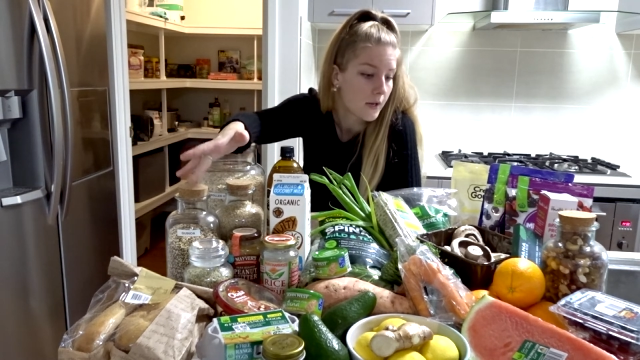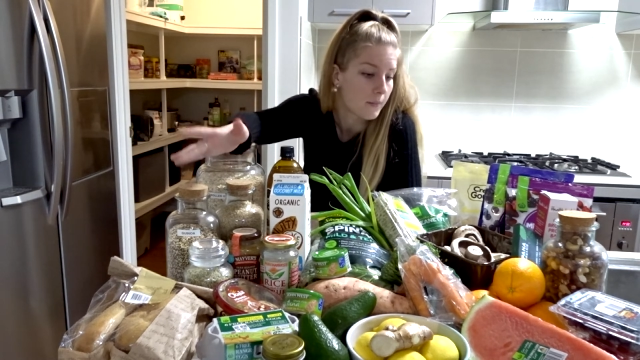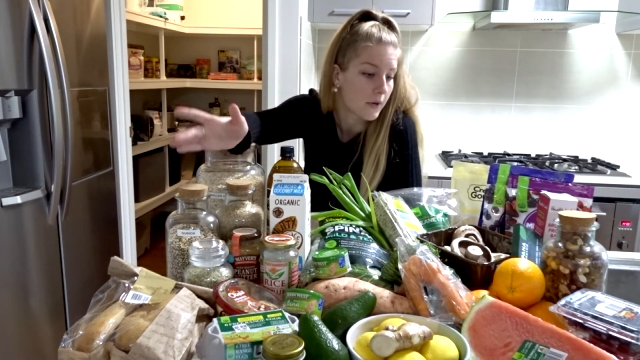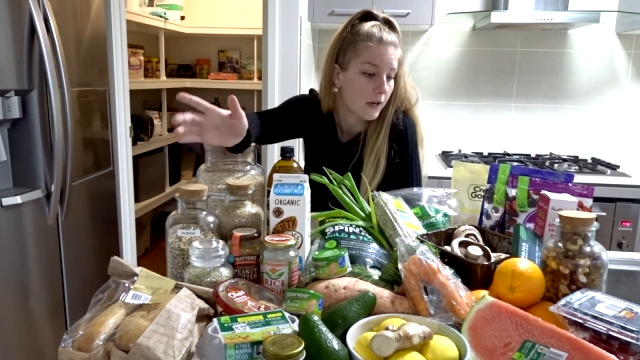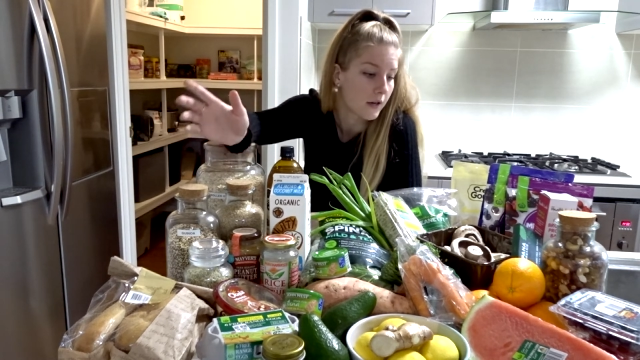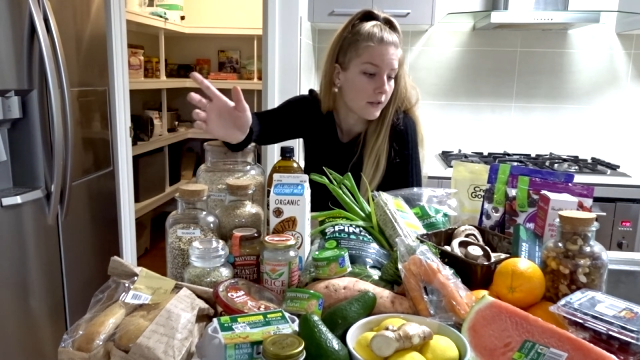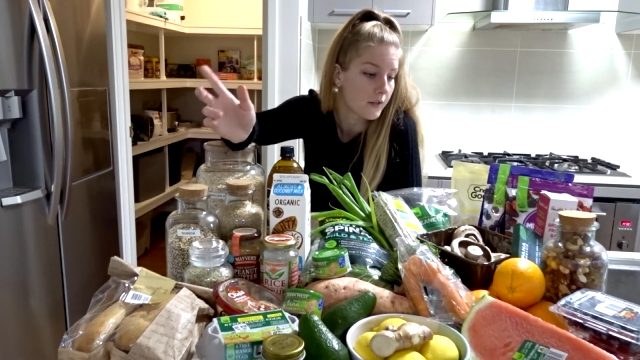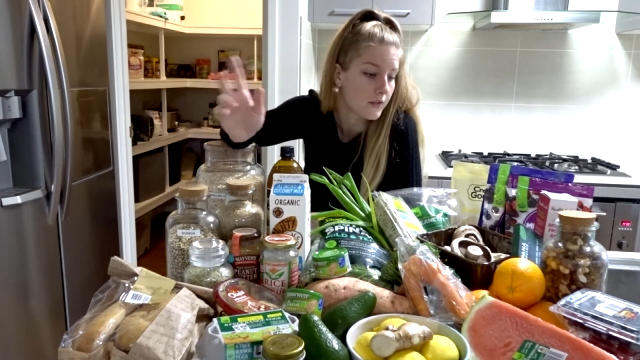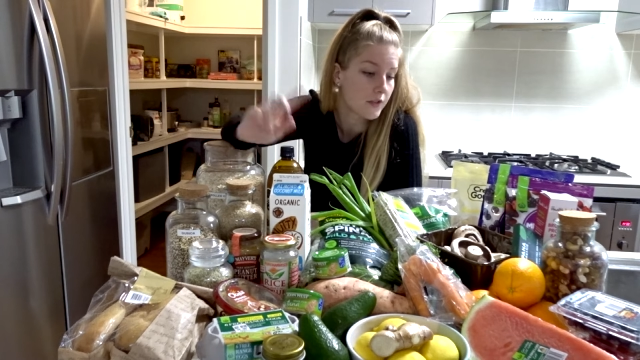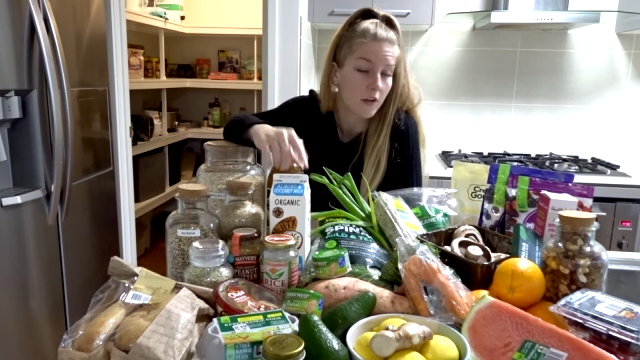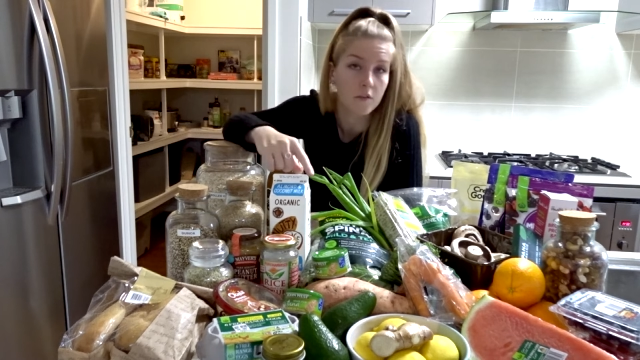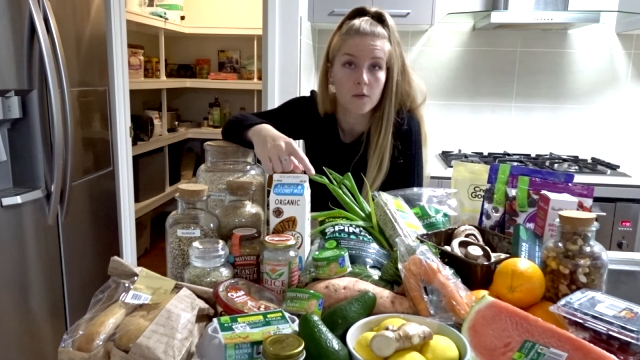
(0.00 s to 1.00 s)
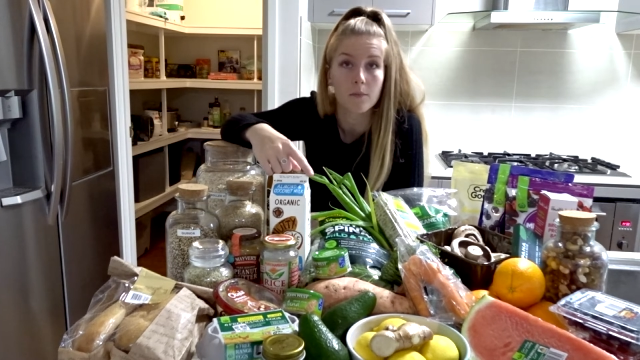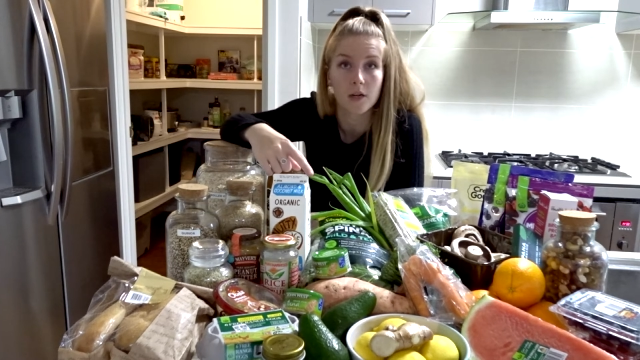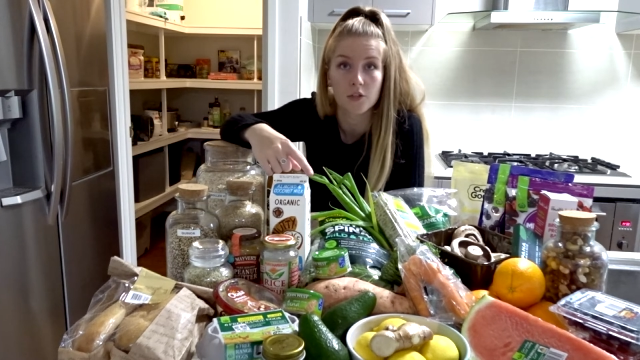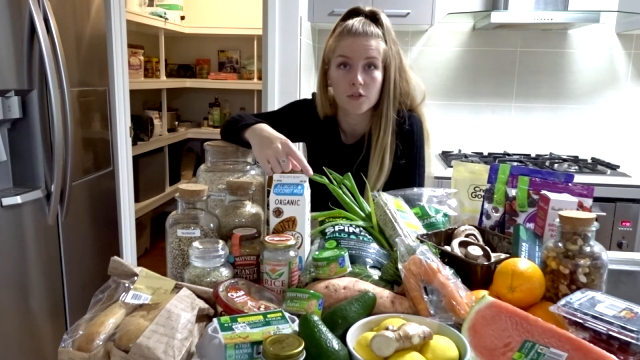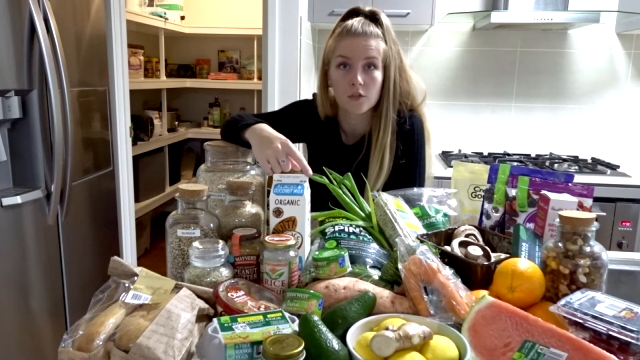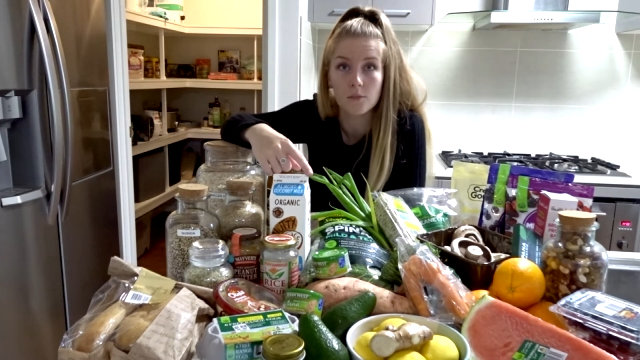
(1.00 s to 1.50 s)
my stuffed
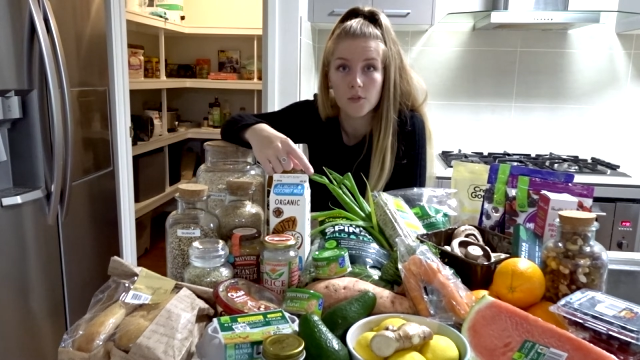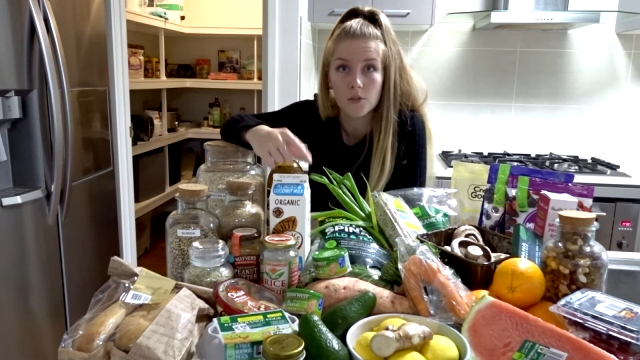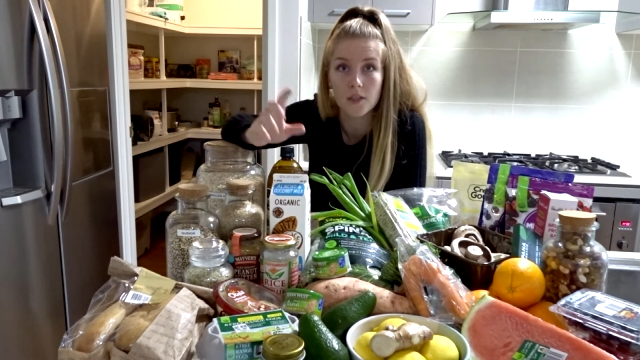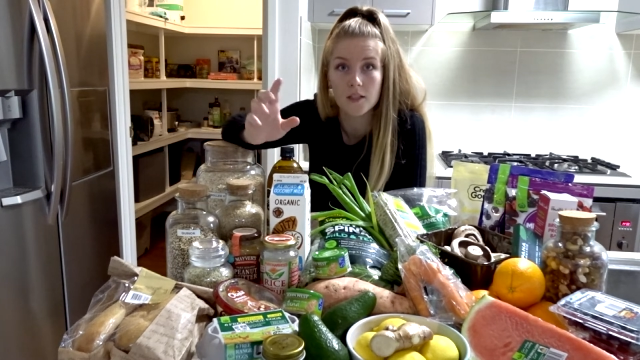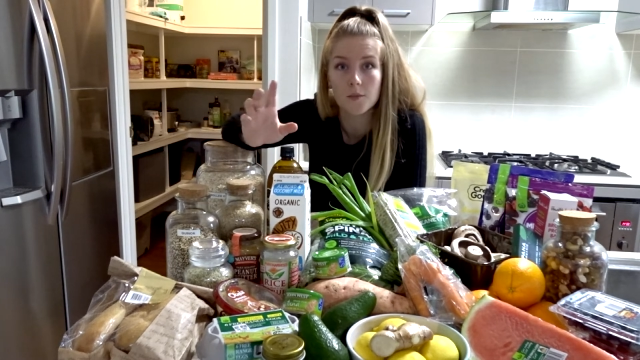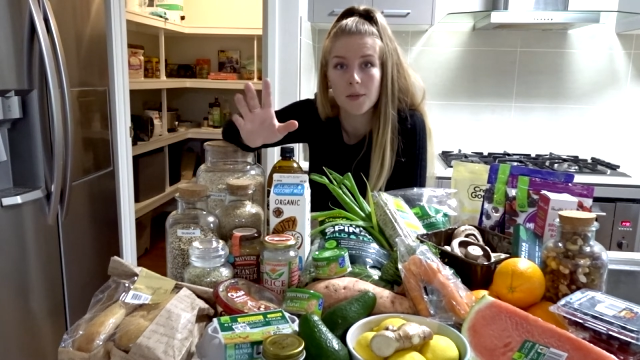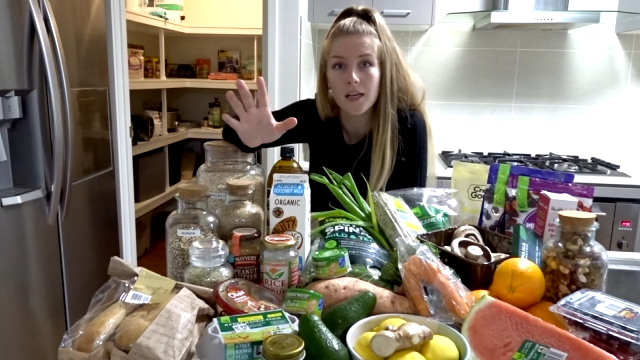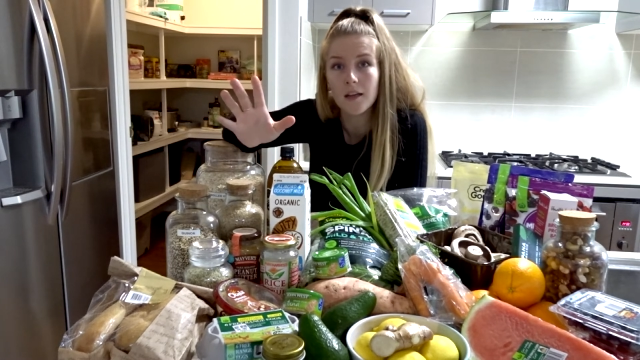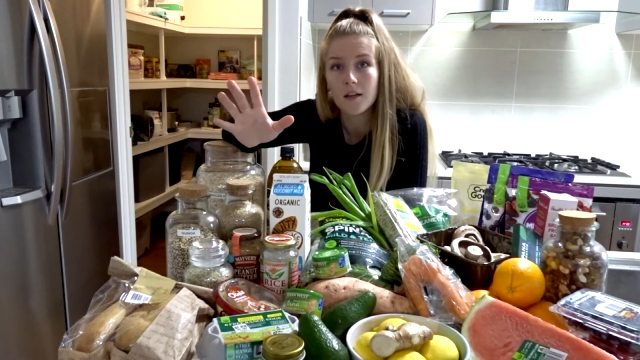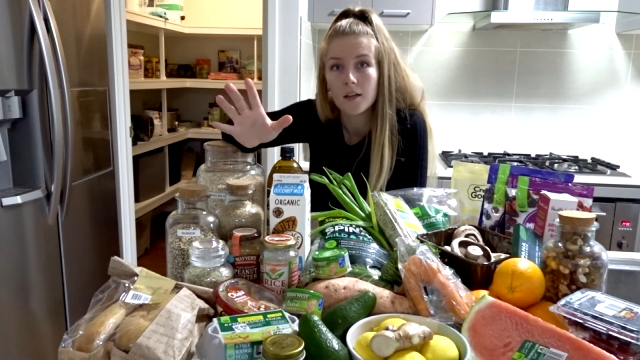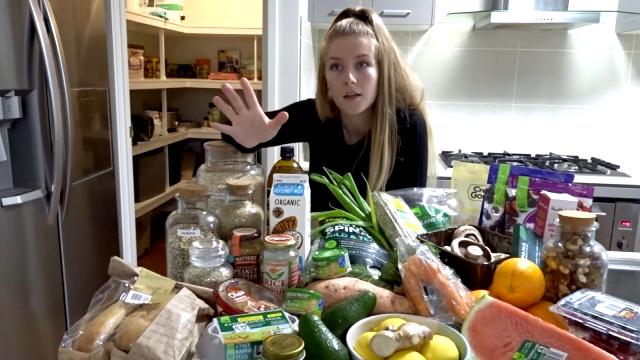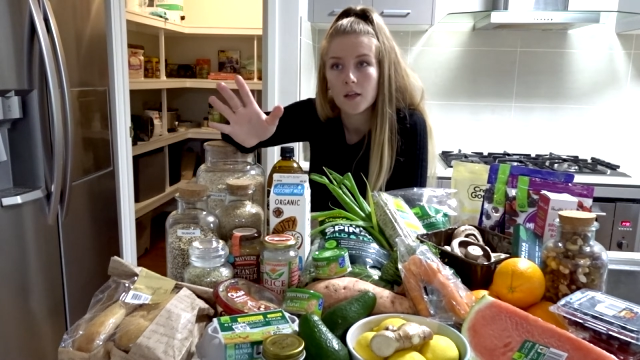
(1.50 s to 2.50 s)
mushrooms recipe